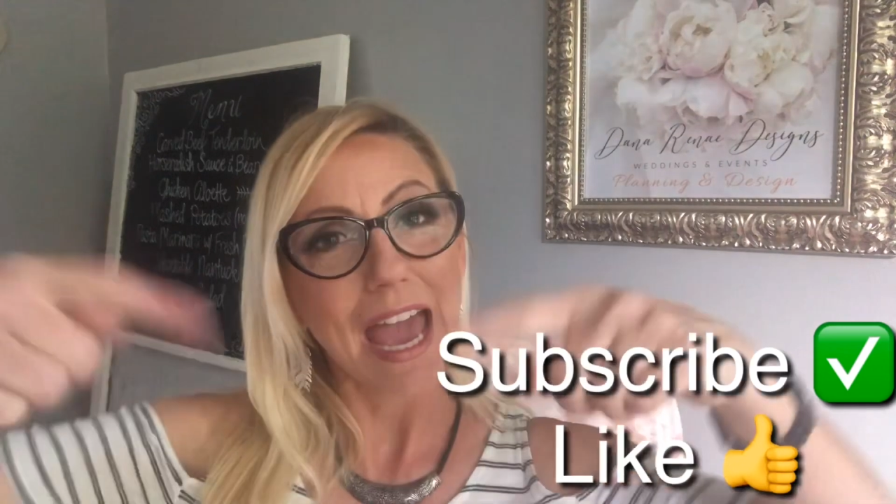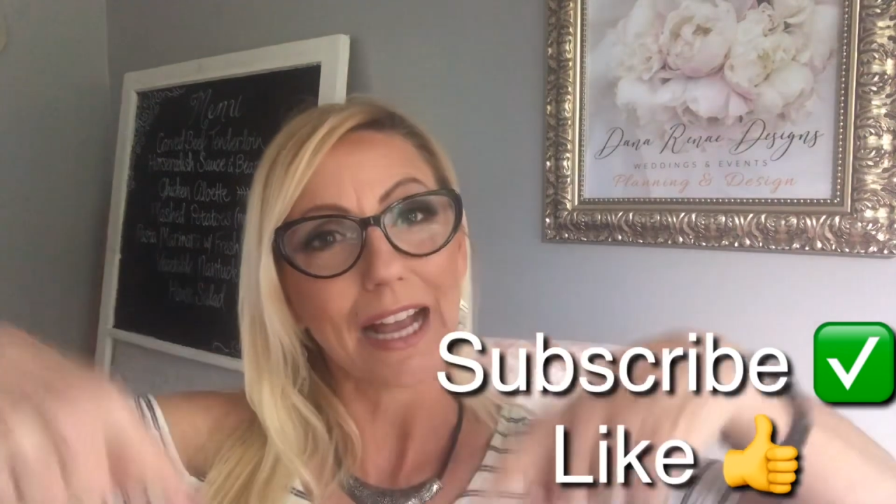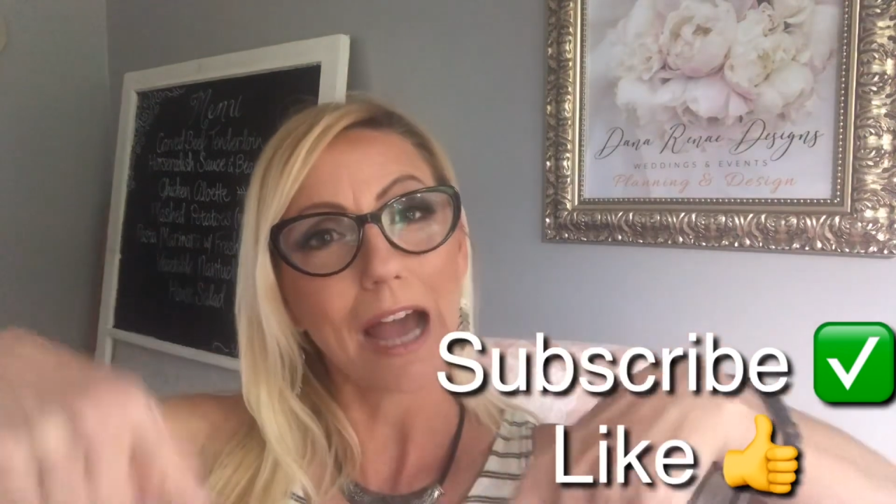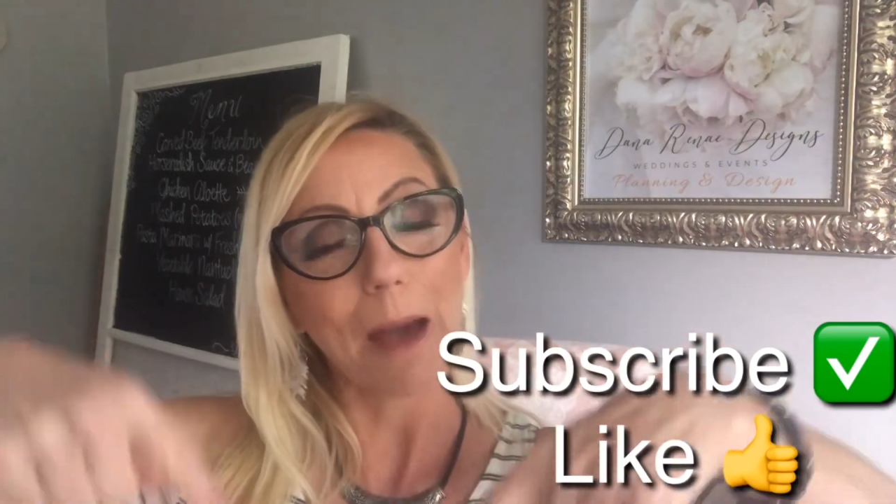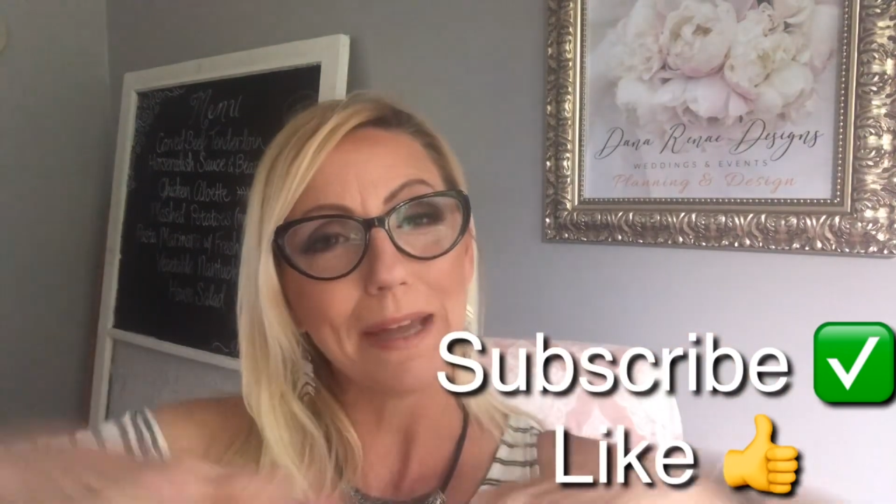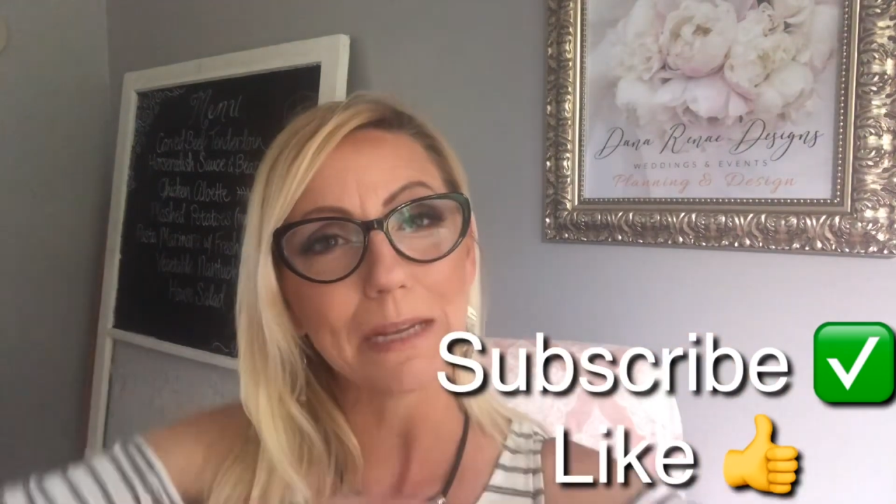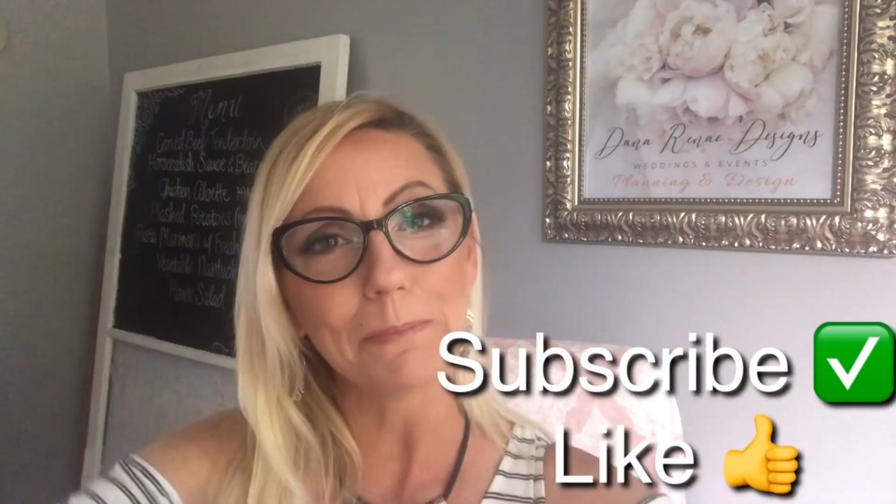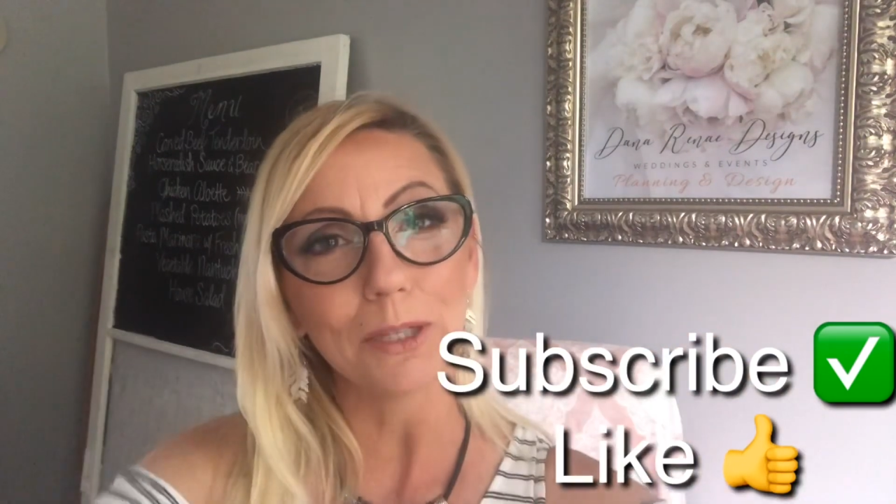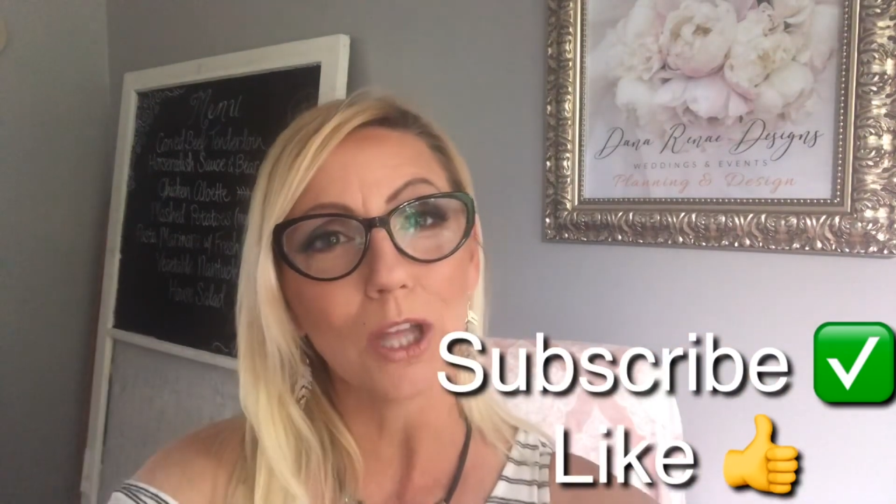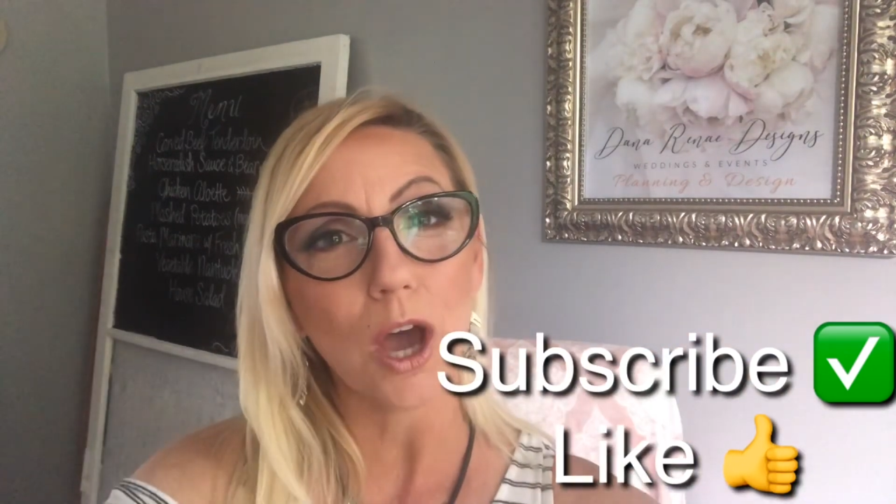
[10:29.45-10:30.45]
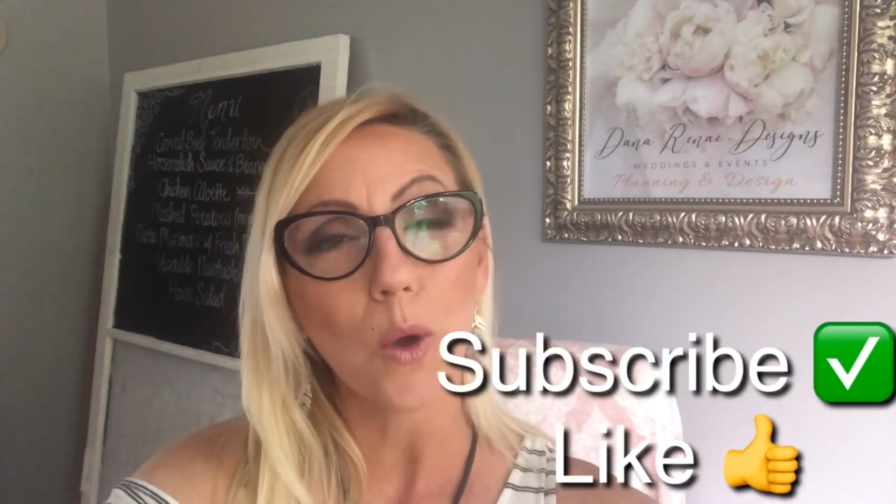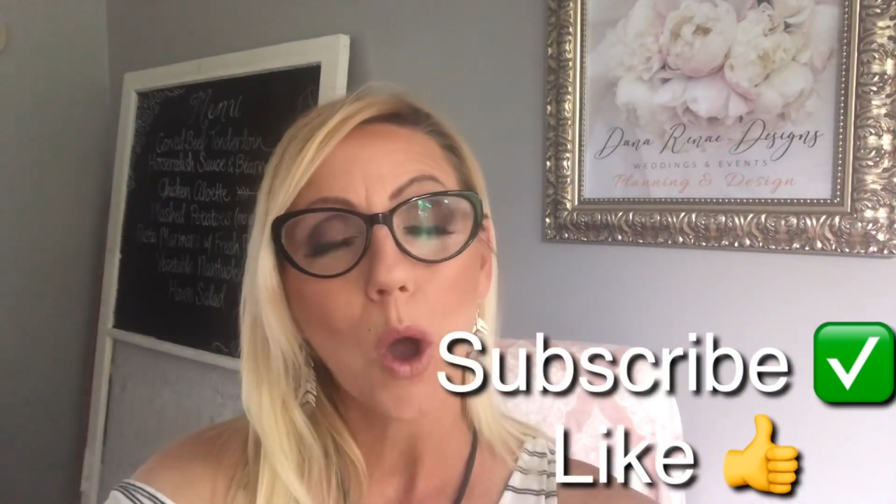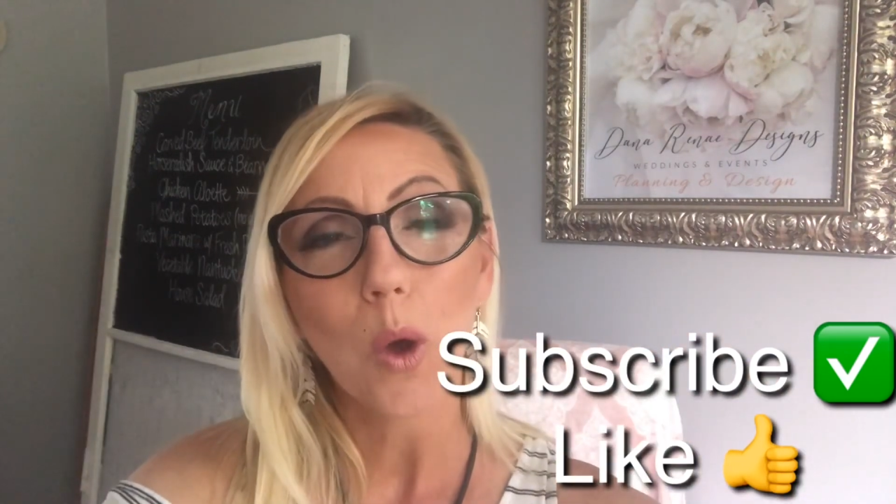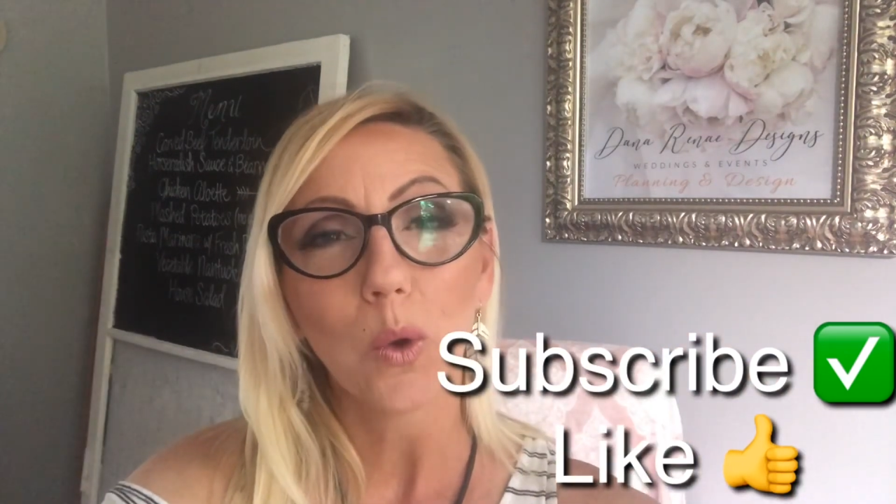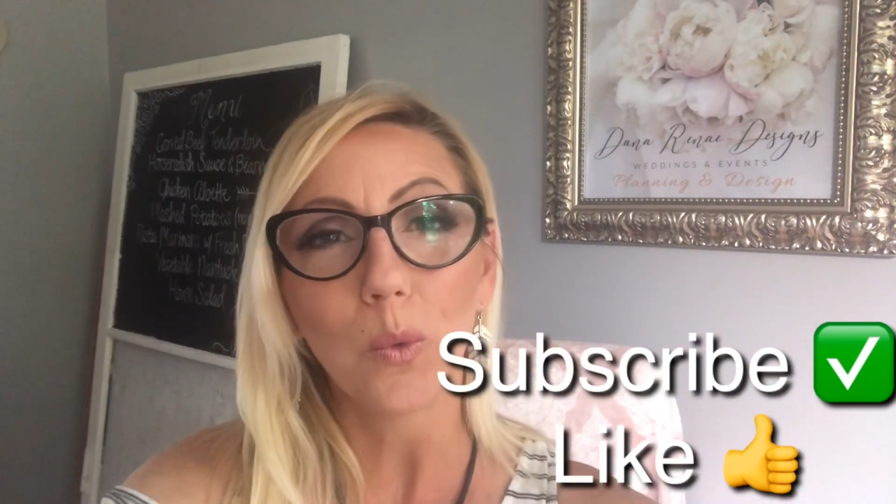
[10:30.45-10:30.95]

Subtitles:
and commenting below